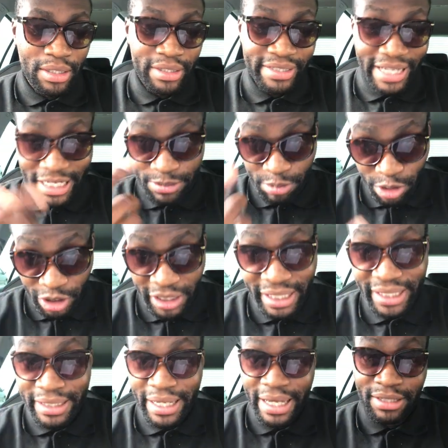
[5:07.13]
Denis
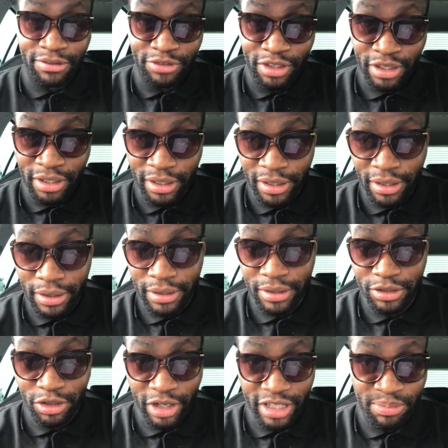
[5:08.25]
Pushilin, the head of the
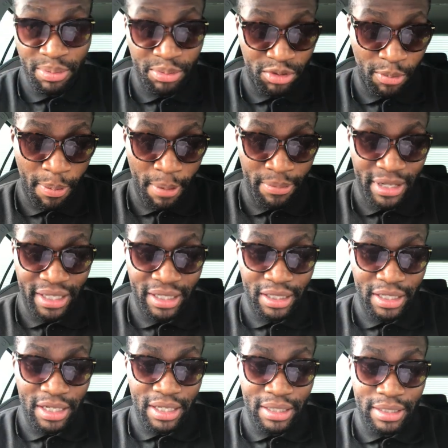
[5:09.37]
Donetsk People's Republic,
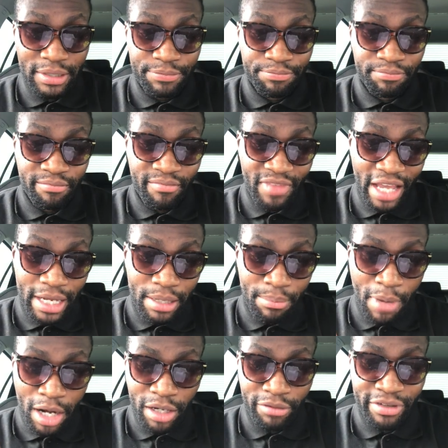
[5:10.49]
and
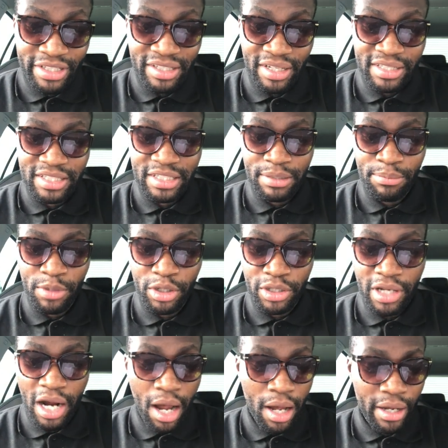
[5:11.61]
Margarita
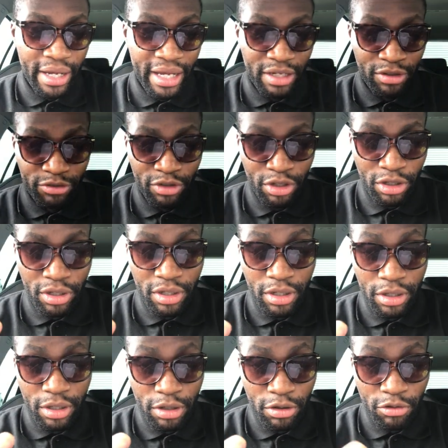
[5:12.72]
Simonyan, head of the
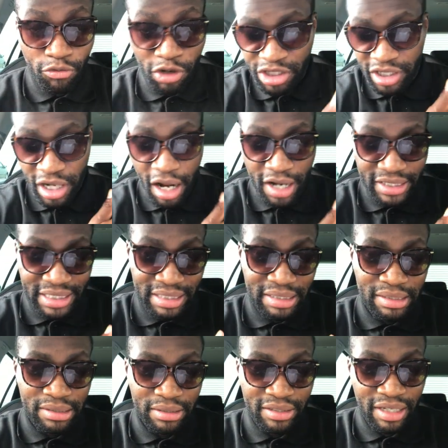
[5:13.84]
Russian RT
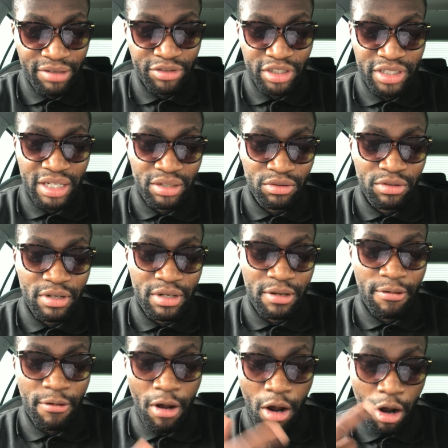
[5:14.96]
television channel,
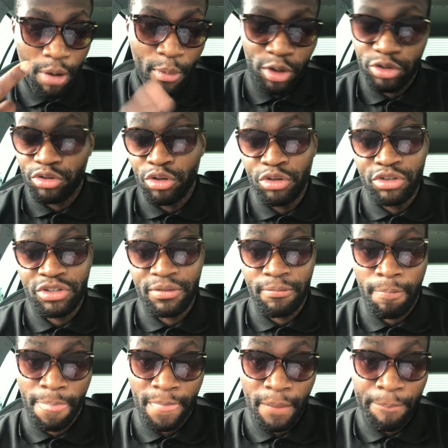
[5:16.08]
are amongst those.
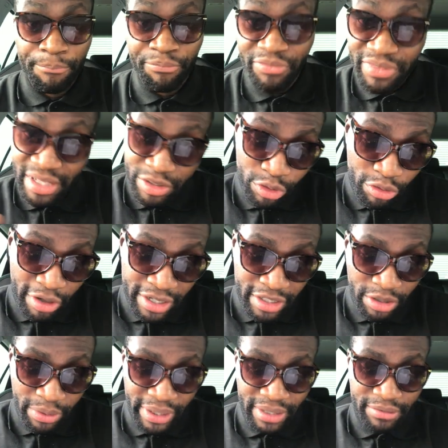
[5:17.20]
Did Ukraine
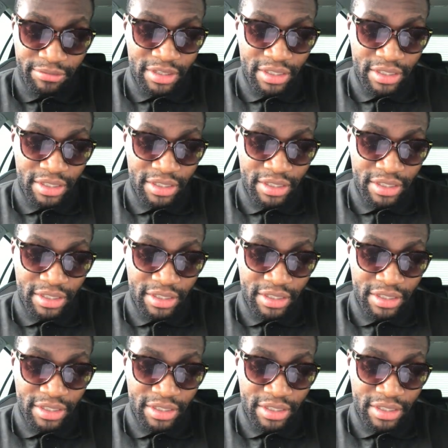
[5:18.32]
do it?